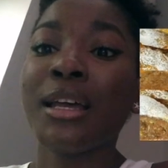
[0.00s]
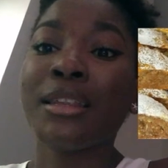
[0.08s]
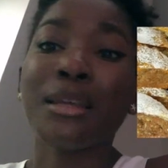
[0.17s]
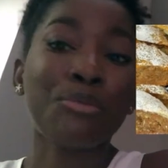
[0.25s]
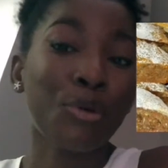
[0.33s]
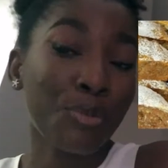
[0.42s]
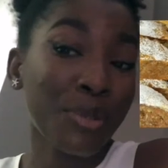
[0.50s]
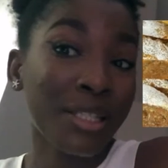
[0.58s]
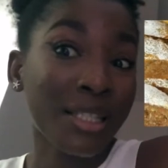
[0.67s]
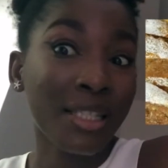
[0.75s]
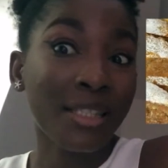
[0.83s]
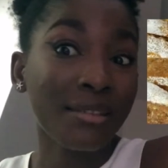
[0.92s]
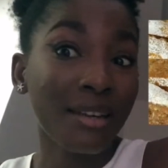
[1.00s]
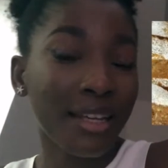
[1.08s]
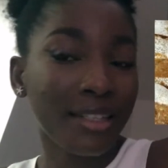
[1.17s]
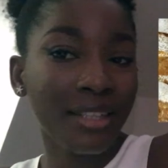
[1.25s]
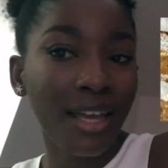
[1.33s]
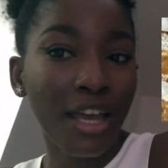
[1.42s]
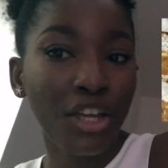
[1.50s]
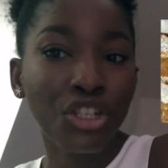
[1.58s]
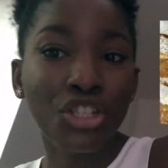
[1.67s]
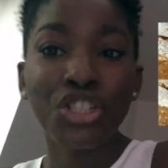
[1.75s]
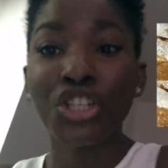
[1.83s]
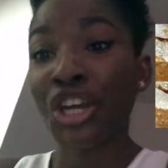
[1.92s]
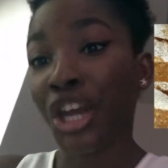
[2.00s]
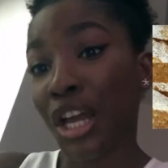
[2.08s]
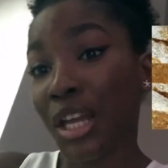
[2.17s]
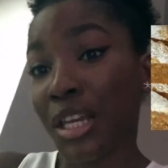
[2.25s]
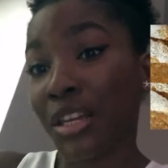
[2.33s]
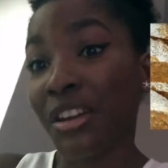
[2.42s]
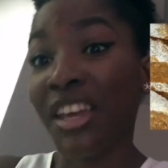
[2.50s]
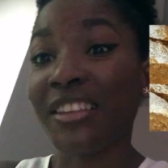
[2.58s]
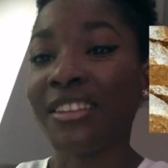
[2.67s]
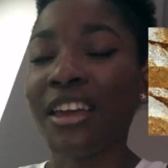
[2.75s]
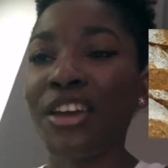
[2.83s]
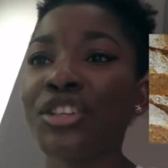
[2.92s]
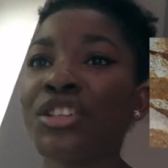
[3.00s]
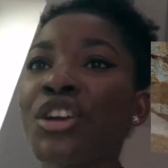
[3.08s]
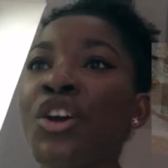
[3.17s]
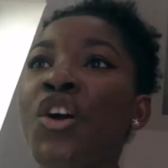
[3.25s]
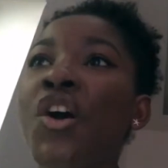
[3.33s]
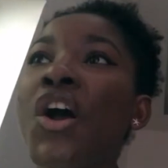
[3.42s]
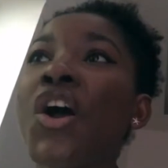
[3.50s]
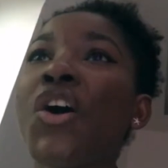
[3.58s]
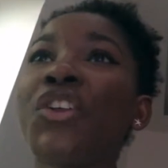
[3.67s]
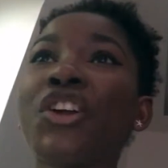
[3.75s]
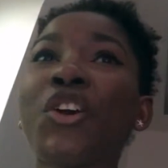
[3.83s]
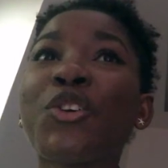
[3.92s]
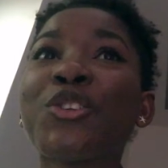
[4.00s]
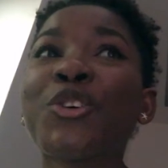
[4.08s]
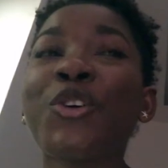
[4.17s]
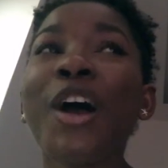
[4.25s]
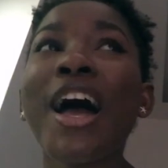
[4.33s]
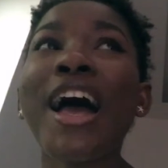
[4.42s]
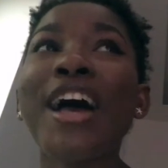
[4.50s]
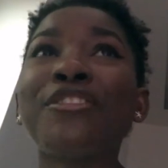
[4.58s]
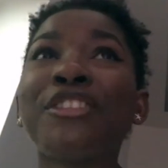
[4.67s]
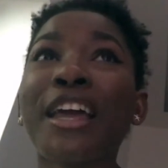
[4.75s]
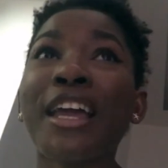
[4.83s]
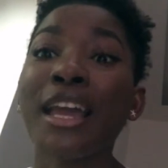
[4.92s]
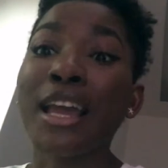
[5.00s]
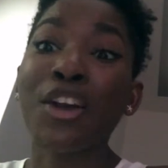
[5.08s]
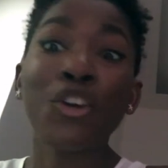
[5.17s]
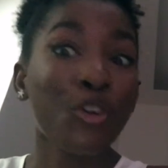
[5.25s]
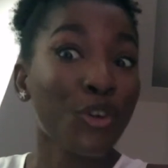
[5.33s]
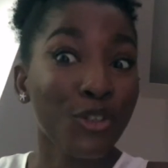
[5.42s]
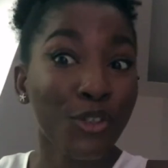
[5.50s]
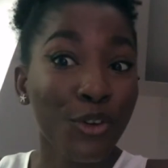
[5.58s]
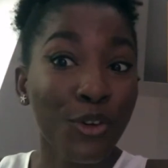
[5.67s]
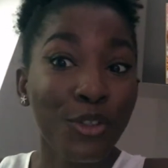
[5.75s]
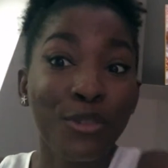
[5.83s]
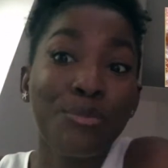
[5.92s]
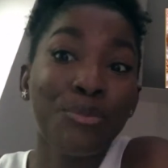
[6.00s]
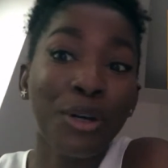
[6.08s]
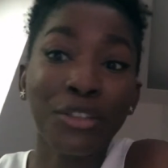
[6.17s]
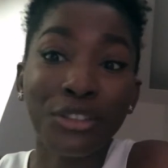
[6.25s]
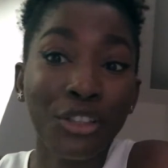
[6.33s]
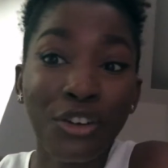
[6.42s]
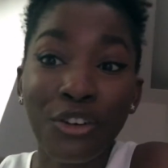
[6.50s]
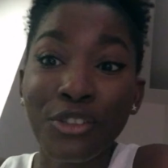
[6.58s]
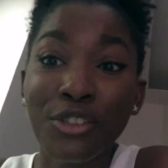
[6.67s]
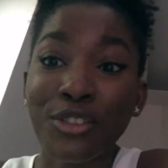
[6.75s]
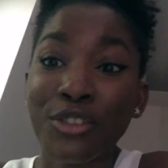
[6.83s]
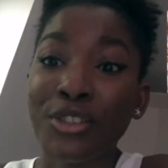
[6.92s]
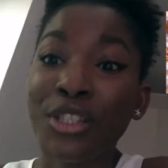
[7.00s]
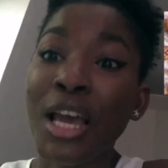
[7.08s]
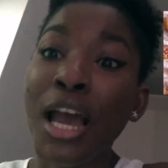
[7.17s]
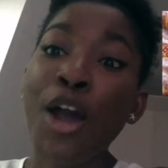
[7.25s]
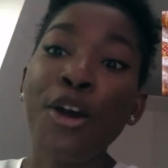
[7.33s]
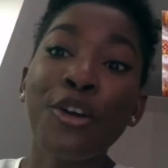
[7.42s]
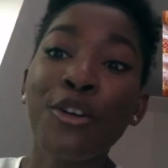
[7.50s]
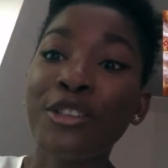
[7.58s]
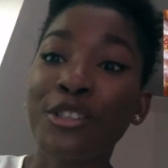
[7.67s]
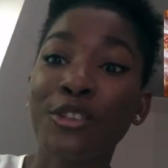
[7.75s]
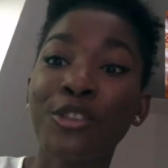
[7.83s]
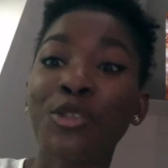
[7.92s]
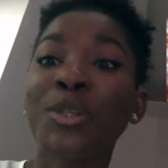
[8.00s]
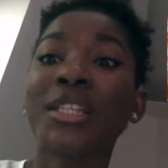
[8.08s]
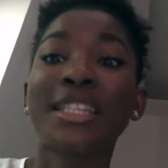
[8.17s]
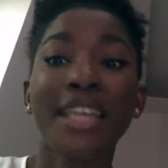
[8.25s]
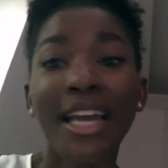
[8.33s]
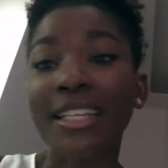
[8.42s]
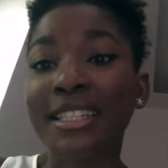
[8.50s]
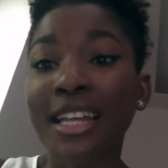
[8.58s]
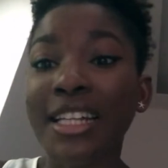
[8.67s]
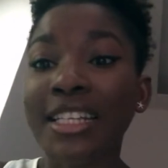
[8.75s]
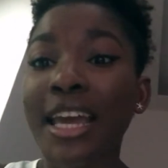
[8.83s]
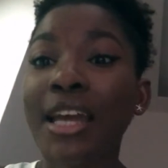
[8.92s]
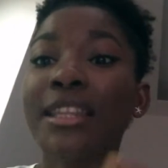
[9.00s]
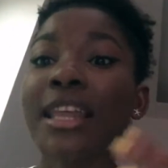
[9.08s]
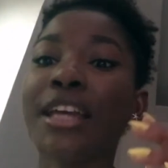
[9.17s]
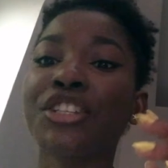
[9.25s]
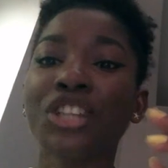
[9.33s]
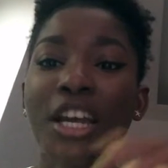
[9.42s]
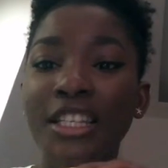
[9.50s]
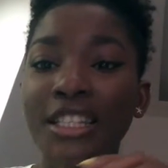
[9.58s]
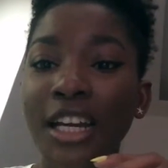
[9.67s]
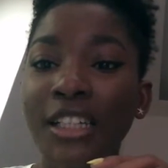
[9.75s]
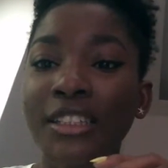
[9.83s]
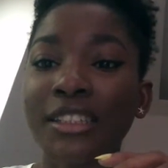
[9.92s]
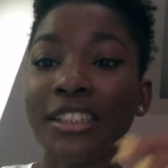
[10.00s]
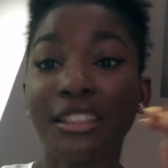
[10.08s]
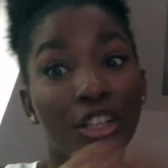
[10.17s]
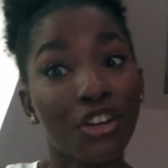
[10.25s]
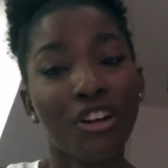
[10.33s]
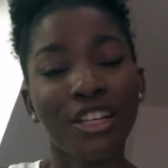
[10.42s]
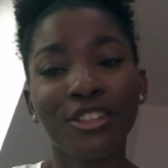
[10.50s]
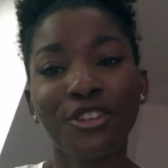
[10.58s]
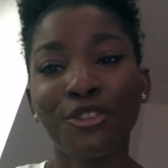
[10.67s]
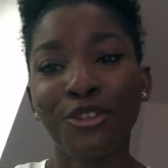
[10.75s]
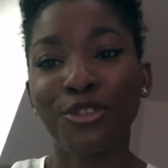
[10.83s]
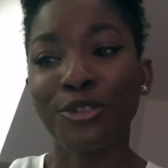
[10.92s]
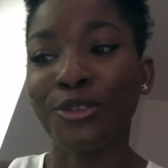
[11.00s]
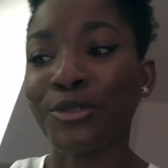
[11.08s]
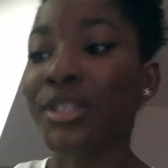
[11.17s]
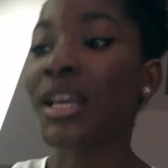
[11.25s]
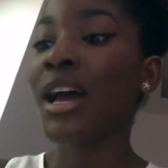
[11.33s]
the poppy seed rétes, cherry rétes. They also have like croissants, butter croissants, croissants with gesztenye, like chestnut in the croissants.